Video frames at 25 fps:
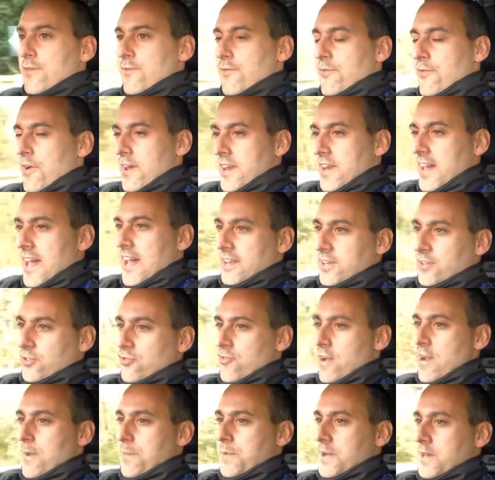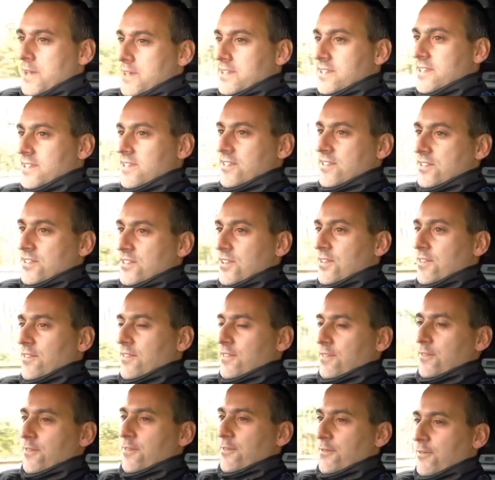Front end grip is
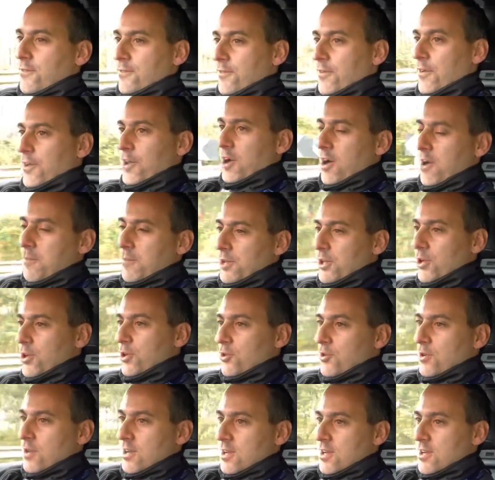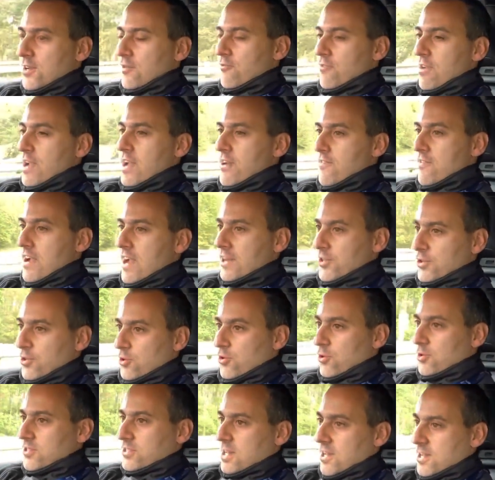phenomenal. Rear end
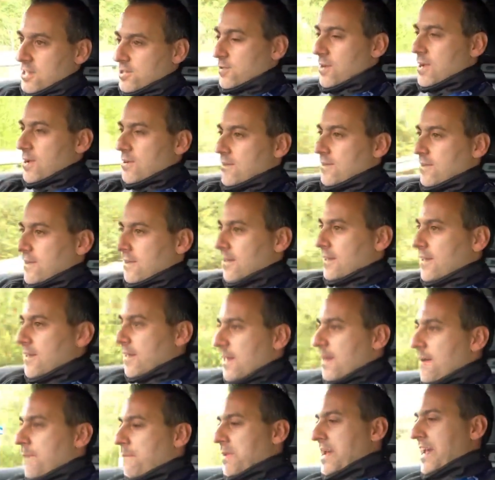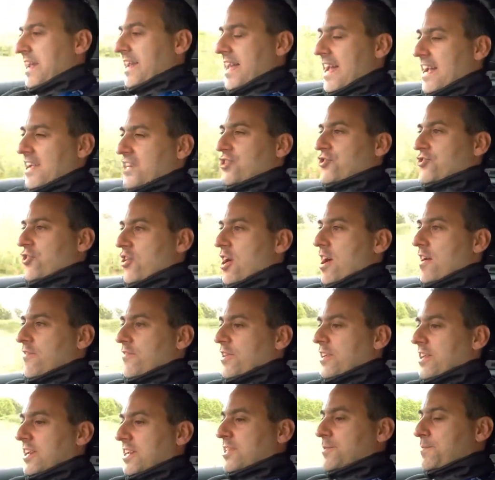also as well. Being XDRIVE,
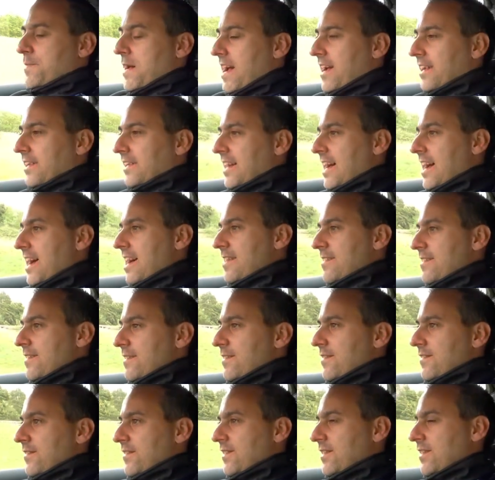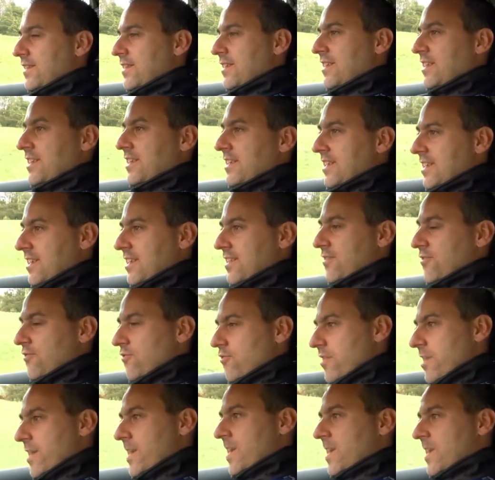you'd expect that.
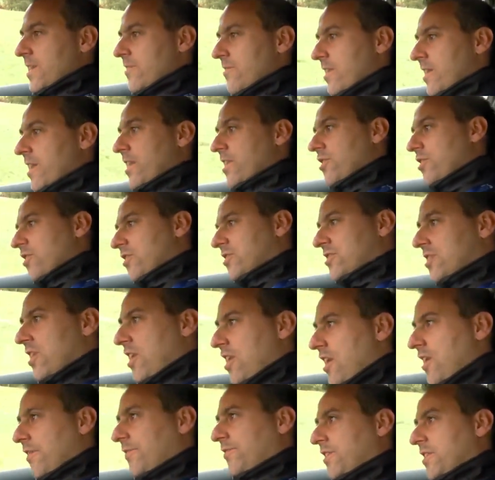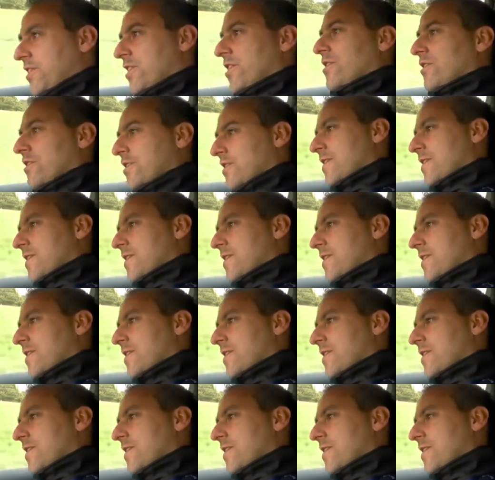Really, really looks after you.